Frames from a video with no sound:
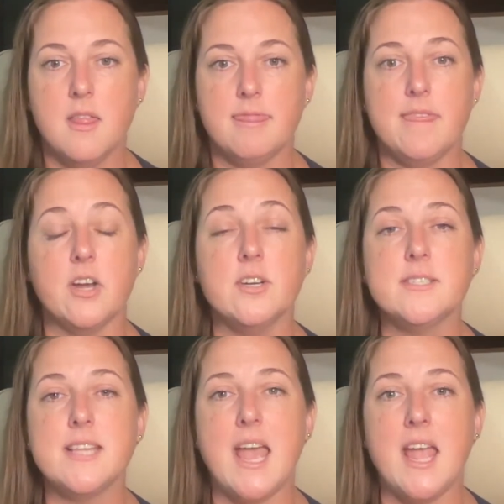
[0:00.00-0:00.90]

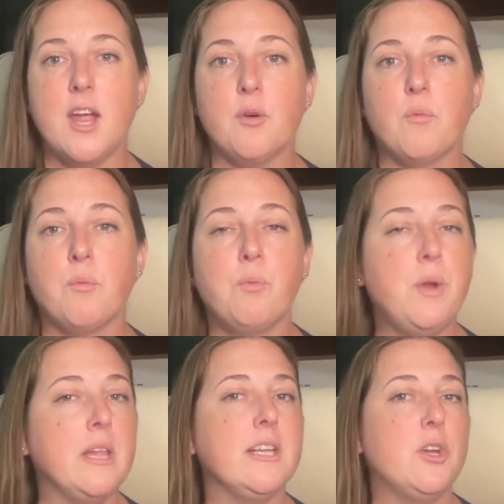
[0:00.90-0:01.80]
There's a
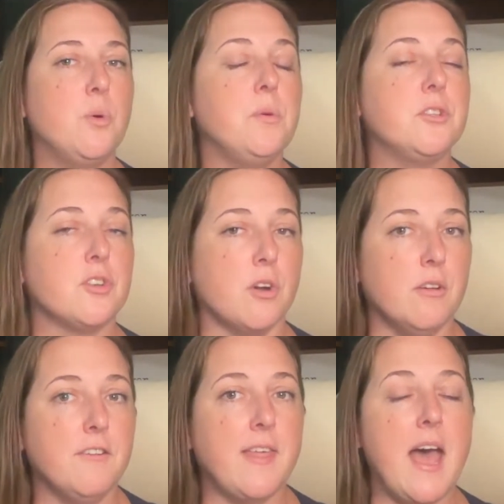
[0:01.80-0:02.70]
really cool journal
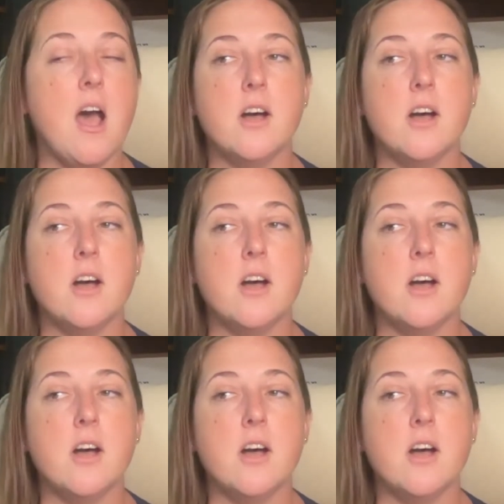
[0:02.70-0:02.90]
for that.